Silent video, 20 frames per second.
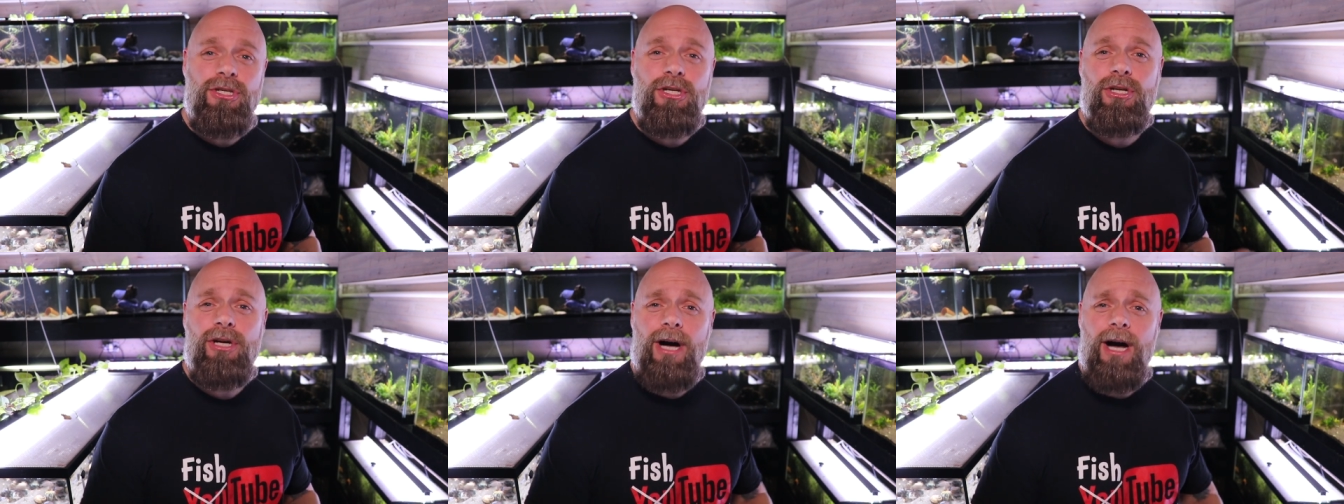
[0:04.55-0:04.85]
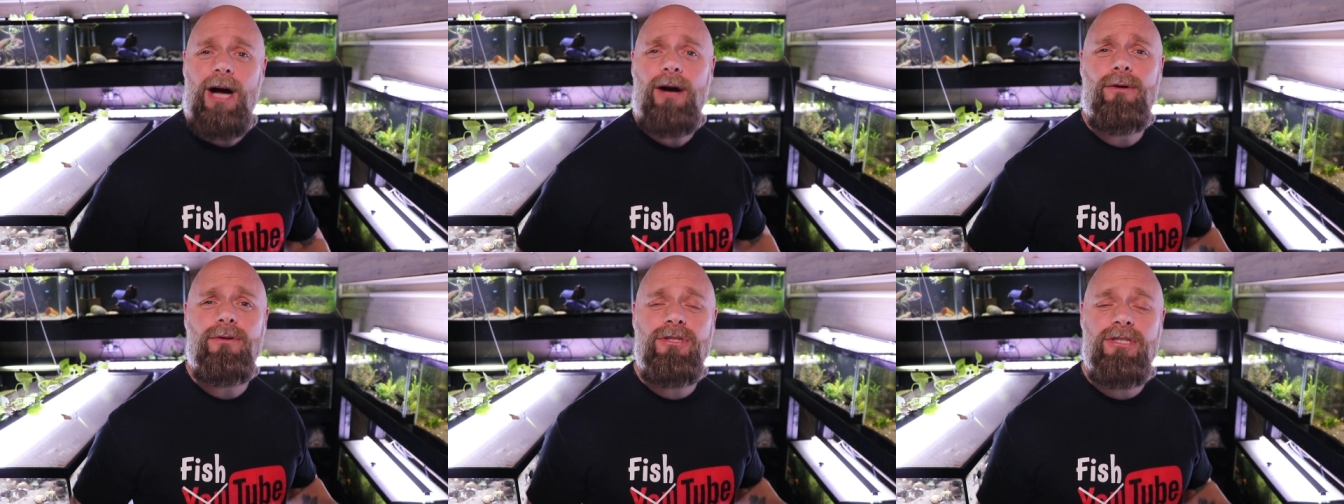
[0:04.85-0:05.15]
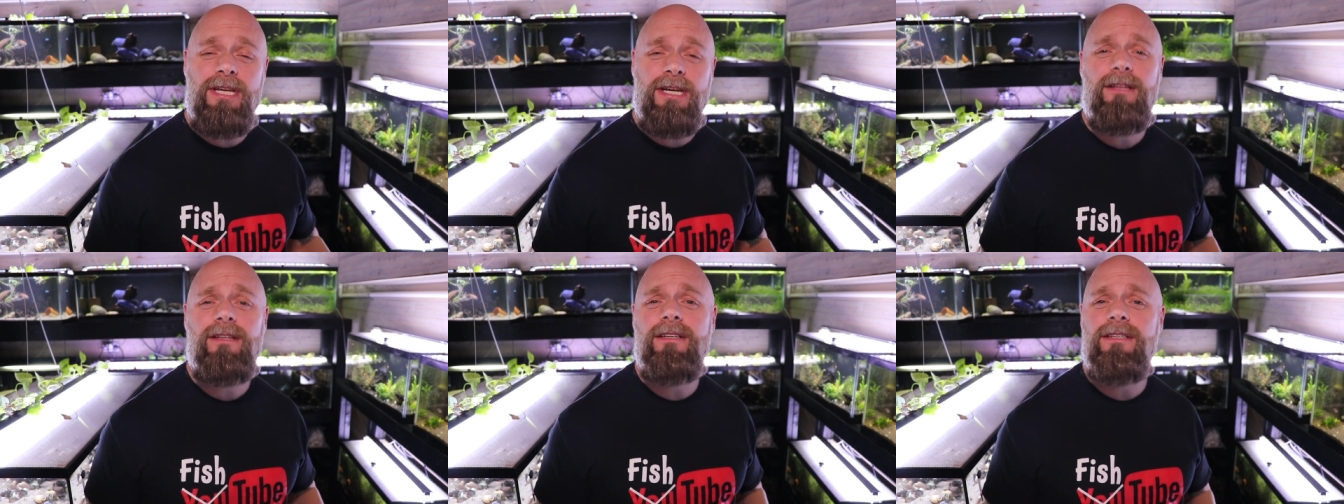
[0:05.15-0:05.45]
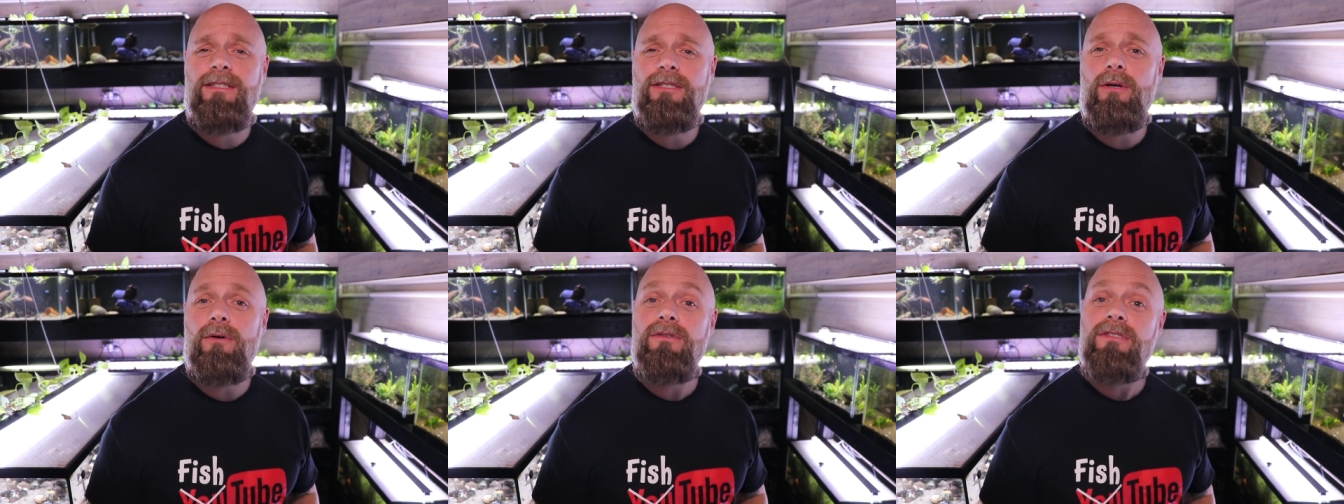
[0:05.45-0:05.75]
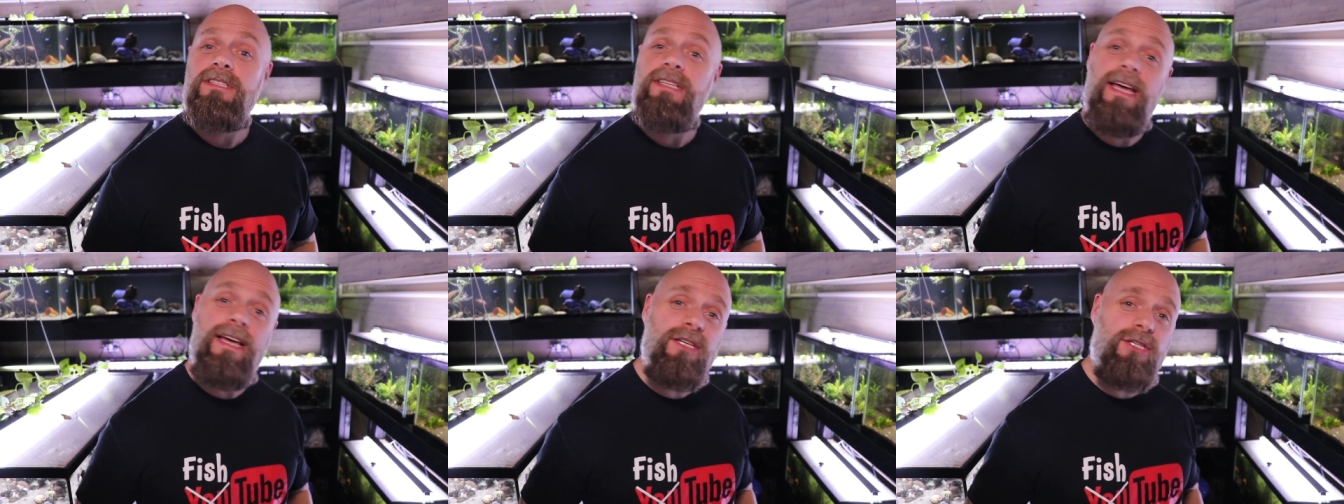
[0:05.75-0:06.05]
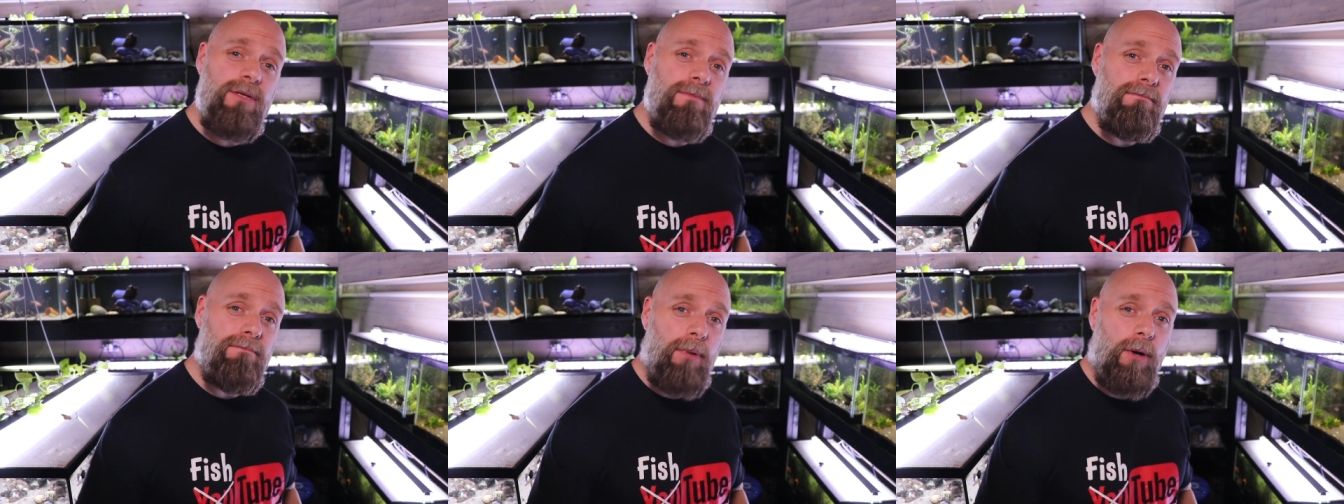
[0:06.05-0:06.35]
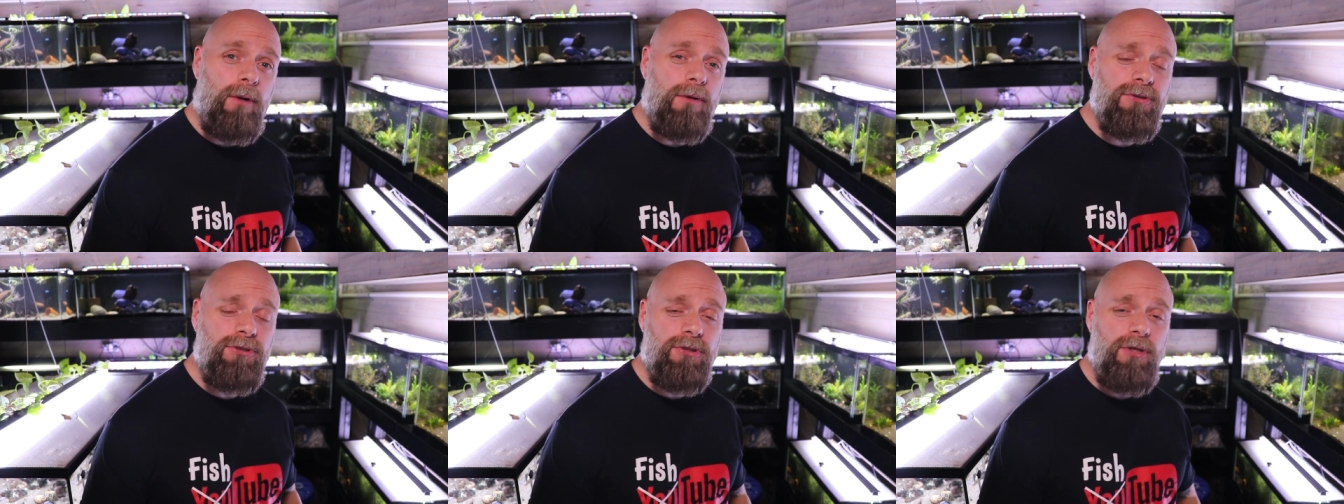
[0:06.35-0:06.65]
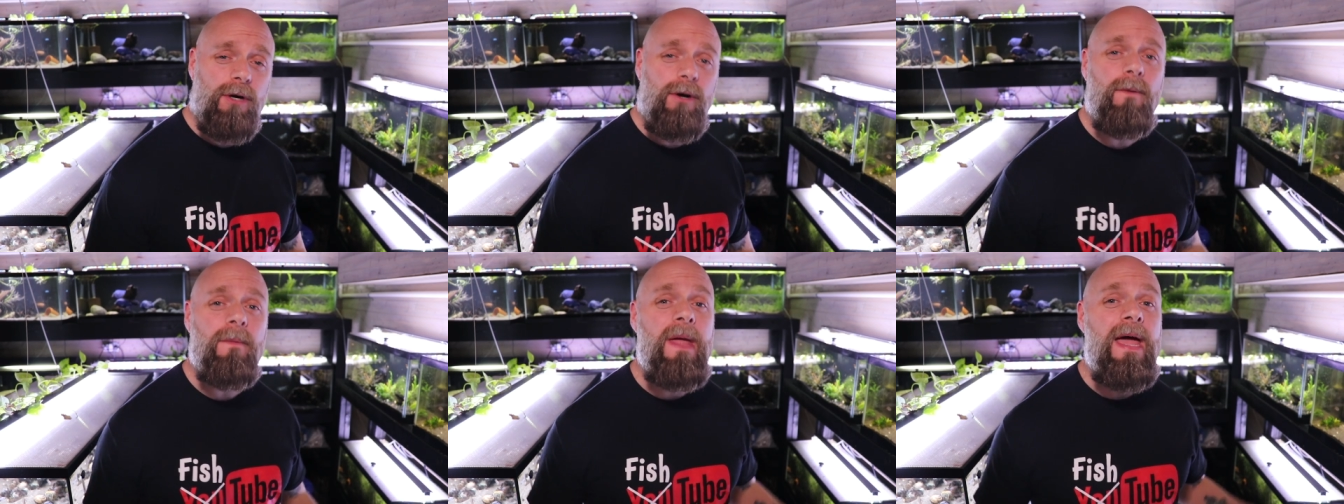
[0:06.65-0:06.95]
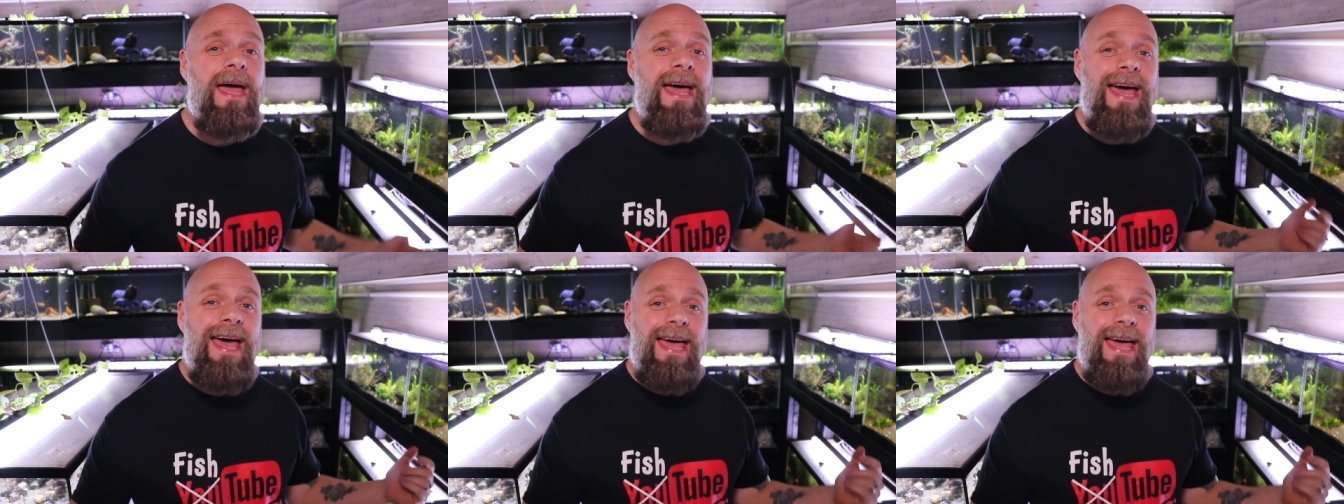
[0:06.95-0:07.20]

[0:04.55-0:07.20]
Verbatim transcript: Chicago Cichlid Association Bowl Show.